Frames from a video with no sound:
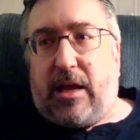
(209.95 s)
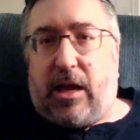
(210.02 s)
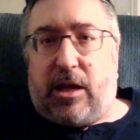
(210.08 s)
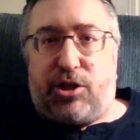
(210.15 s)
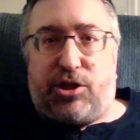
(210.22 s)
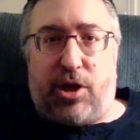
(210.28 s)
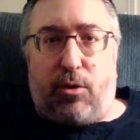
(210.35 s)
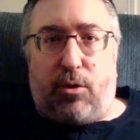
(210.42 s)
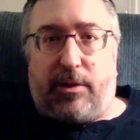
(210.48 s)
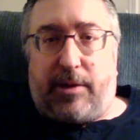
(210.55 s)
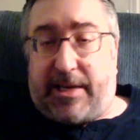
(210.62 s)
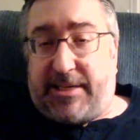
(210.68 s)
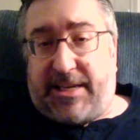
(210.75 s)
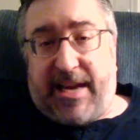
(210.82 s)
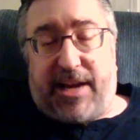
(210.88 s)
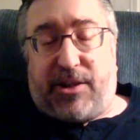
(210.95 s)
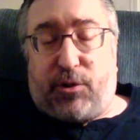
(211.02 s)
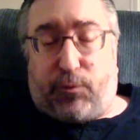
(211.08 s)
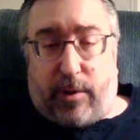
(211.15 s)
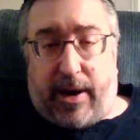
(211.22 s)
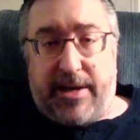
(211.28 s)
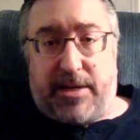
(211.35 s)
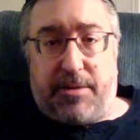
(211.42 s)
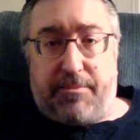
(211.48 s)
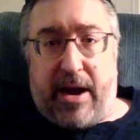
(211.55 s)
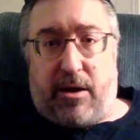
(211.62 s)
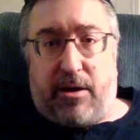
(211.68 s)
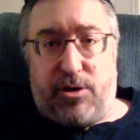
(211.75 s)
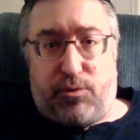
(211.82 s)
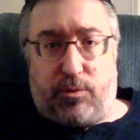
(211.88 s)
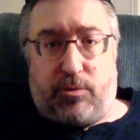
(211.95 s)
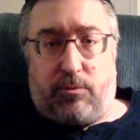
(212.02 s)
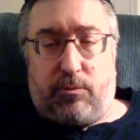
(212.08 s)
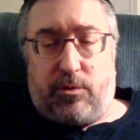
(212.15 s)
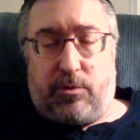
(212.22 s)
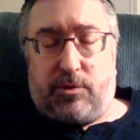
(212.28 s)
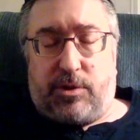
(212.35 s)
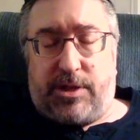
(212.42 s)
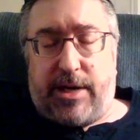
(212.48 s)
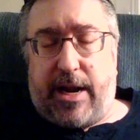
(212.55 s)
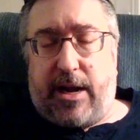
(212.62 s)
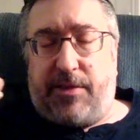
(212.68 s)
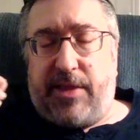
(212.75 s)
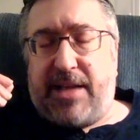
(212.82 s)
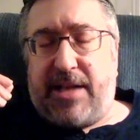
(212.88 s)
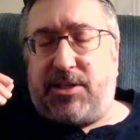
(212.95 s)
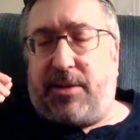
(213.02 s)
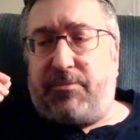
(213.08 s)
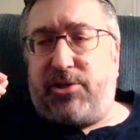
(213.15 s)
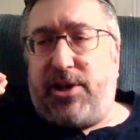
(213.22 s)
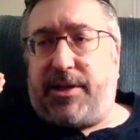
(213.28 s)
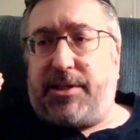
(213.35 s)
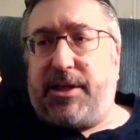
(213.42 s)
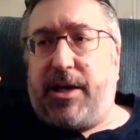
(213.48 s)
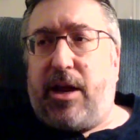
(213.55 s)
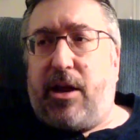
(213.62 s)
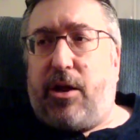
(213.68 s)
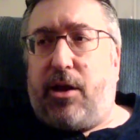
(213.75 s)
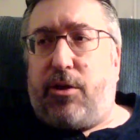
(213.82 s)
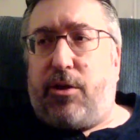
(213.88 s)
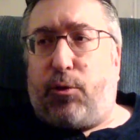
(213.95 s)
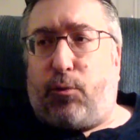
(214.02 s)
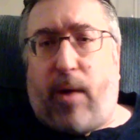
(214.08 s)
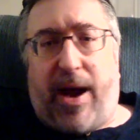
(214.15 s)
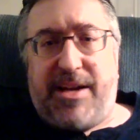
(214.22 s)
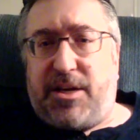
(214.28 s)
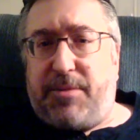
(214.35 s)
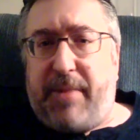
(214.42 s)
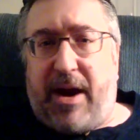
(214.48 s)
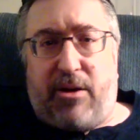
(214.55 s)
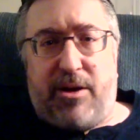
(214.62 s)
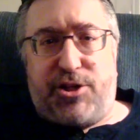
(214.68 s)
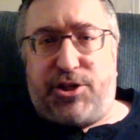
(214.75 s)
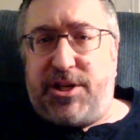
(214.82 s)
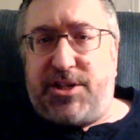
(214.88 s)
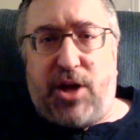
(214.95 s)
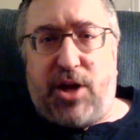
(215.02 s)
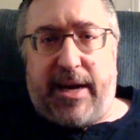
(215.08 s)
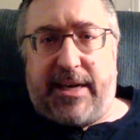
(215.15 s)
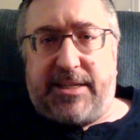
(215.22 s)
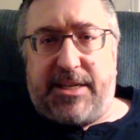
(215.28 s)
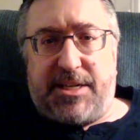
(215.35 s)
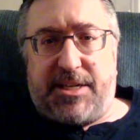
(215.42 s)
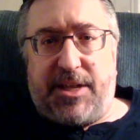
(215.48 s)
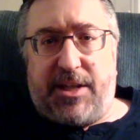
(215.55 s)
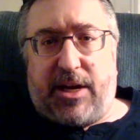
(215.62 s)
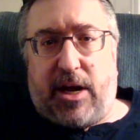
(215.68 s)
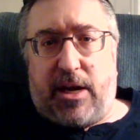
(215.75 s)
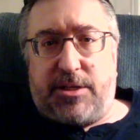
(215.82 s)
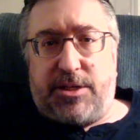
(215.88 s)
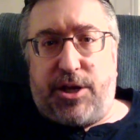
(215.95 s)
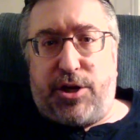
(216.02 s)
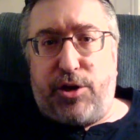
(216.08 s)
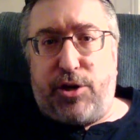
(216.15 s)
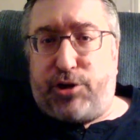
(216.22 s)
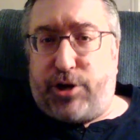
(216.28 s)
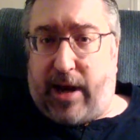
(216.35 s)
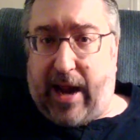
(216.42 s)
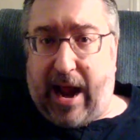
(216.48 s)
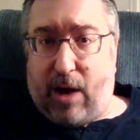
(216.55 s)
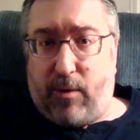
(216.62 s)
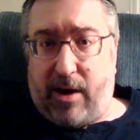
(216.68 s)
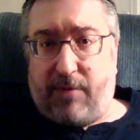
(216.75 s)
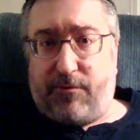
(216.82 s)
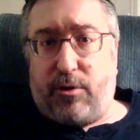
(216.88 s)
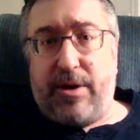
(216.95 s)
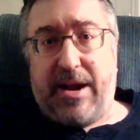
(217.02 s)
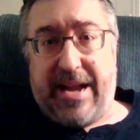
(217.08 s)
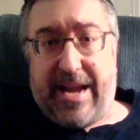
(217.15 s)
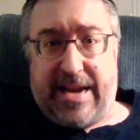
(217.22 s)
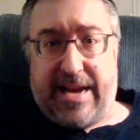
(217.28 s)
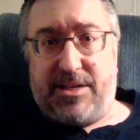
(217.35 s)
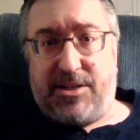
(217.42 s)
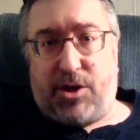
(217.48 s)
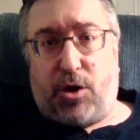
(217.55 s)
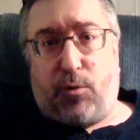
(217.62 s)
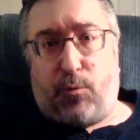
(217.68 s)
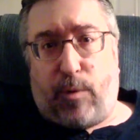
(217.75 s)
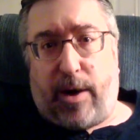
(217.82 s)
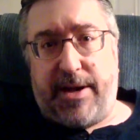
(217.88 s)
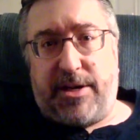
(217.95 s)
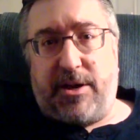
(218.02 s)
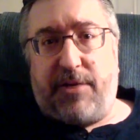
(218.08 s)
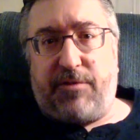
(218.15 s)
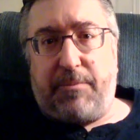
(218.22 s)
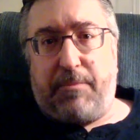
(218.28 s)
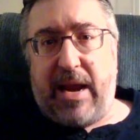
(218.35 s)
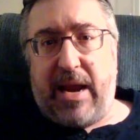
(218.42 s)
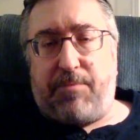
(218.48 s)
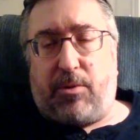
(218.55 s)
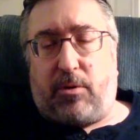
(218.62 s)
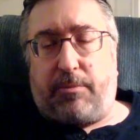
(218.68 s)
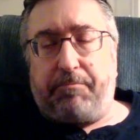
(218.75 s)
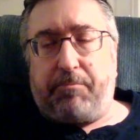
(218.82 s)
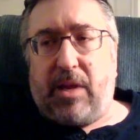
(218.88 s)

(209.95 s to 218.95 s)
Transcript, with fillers: So let's take the right to marriage. We'll, we'll stay on that subject. The right to marriage does not exist in the Constitution. However, it is a right of the people.